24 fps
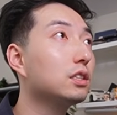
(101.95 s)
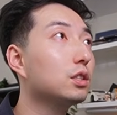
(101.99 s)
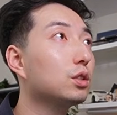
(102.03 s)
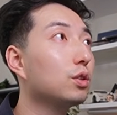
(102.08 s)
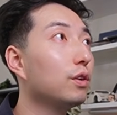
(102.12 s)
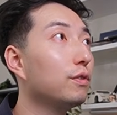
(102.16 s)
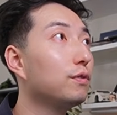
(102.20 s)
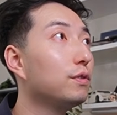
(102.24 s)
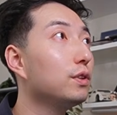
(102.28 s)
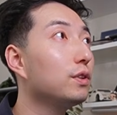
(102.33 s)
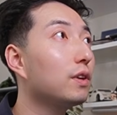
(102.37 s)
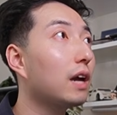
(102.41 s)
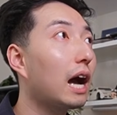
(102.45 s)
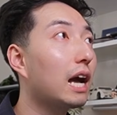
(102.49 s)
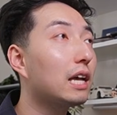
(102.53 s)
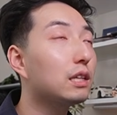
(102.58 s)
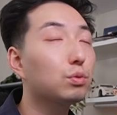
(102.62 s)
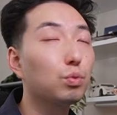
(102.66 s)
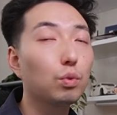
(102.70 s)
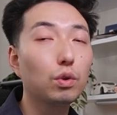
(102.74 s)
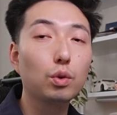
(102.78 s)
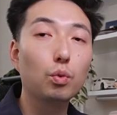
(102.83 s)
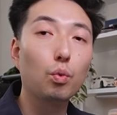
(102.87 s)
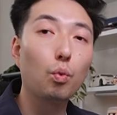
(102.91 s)
so if you
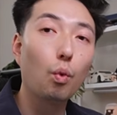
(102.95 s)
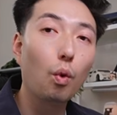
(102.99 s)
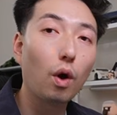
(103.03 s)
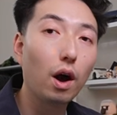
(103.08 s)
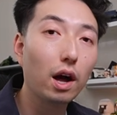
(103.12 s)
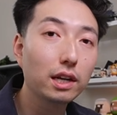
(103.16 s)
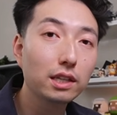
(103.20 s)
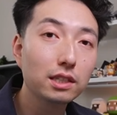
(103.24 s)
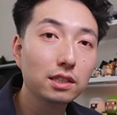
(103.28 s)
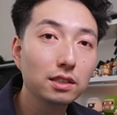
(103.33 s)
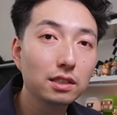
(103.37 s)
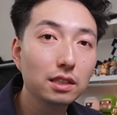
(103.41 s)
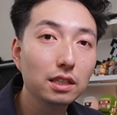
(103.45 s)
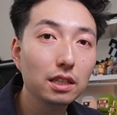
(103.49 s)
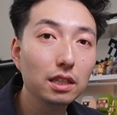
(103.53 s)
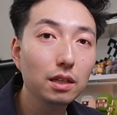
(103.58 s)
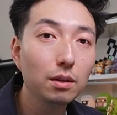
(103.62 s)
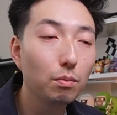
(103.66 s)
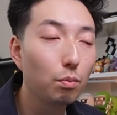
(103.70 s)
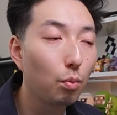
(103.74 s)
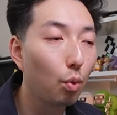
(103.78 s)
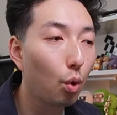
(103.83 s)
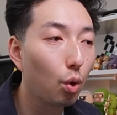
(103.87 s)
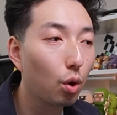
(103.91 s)
guys would want to see
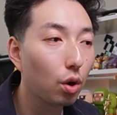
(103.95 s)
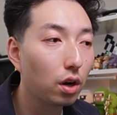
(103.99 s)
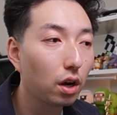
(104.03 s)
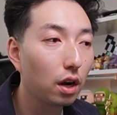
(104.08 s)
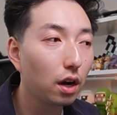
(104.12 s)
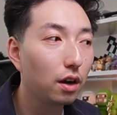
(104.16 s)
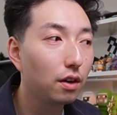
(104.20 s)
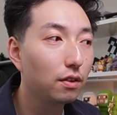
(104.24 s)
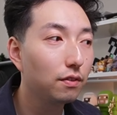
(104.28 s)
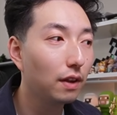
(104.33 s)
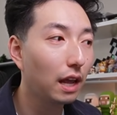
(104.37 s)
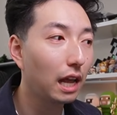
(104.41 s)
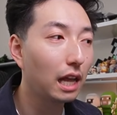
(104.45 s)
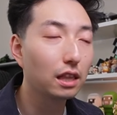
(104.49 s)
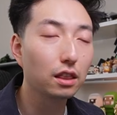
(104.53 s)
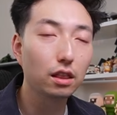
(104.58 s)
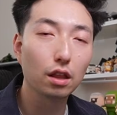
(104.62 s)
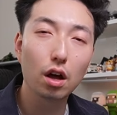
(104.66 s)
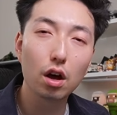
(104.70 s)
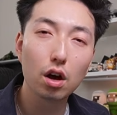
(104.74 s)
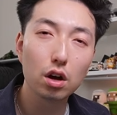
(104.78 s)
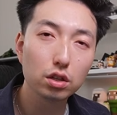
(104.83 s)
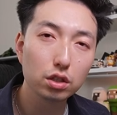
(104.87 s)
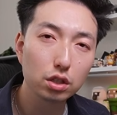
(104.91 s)
more of a
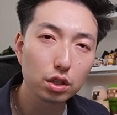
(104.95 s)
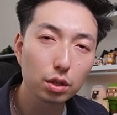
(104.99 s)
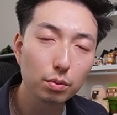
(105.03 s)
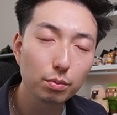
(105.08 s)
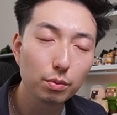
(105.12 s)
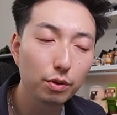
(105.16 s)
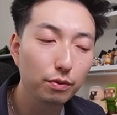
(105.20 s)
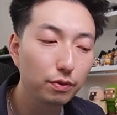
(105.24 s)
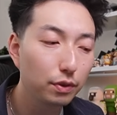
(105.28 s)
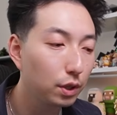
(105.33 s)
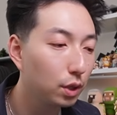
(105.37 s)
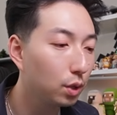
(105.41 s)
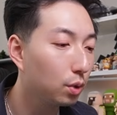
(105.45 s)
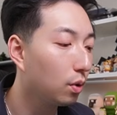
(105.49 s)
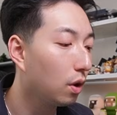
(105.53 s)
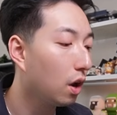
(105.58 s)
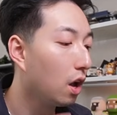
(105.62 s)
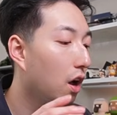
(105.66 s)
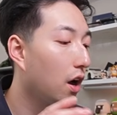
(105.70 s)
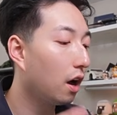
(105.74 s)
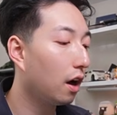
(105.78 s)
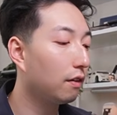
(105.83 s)
long-term review